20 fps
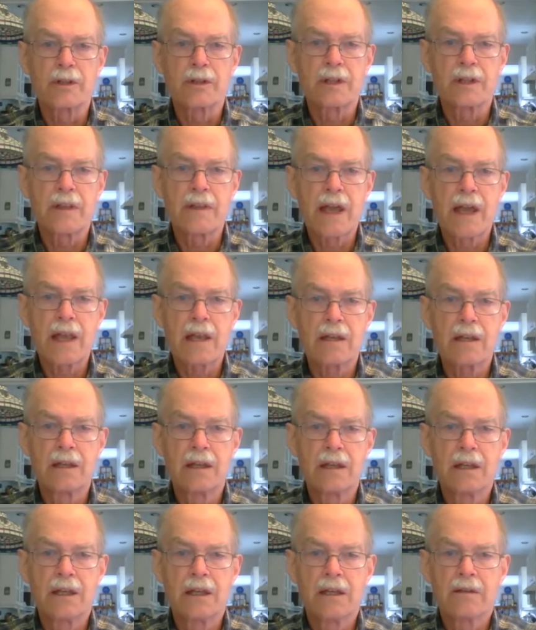And then
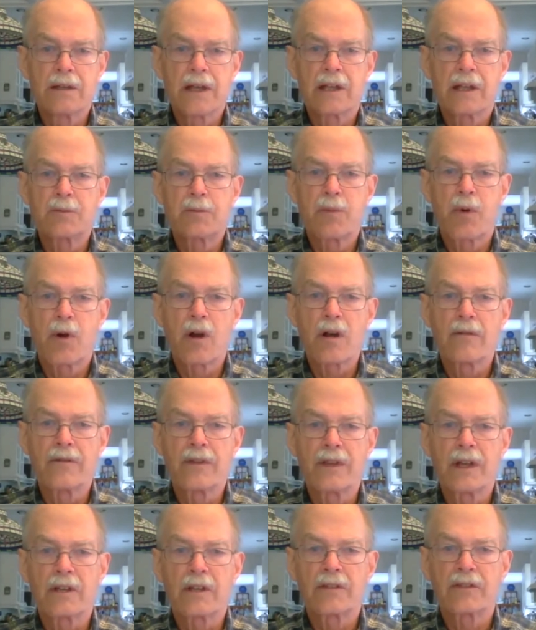that's part of
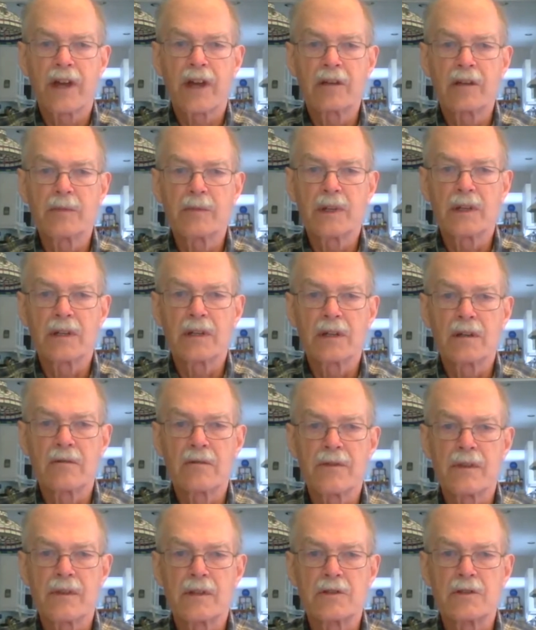the excitement of
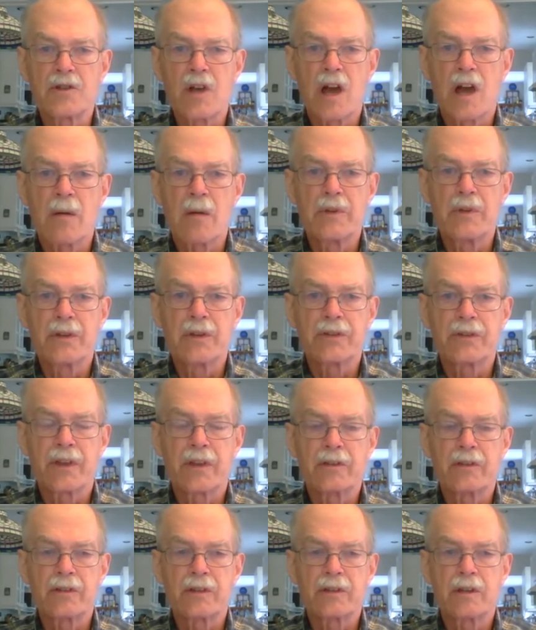the job, is
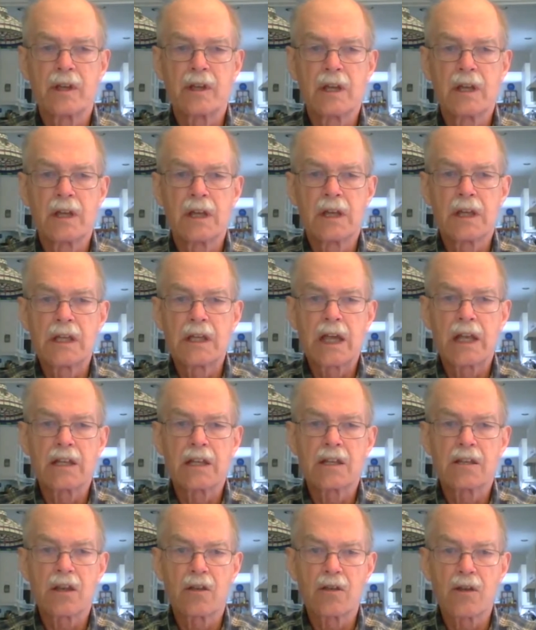this getting
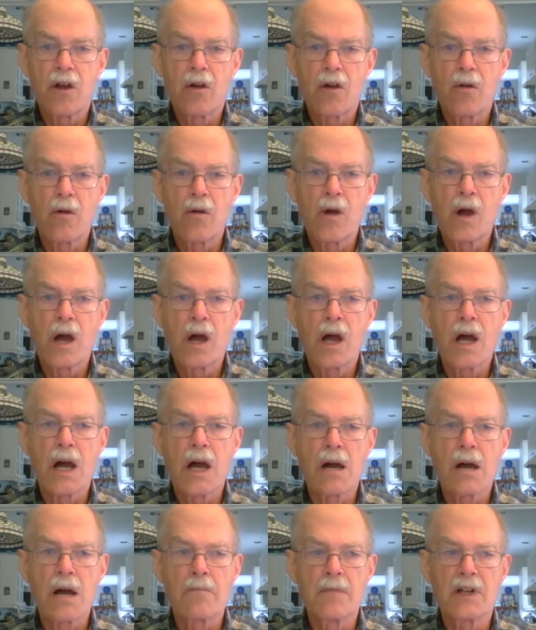to know
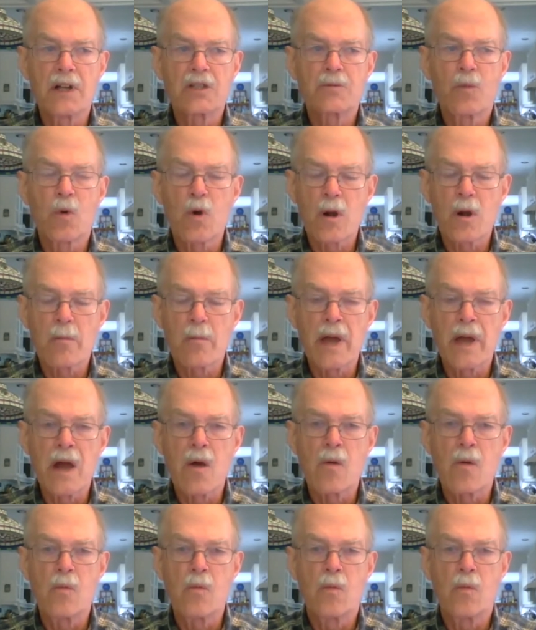much more about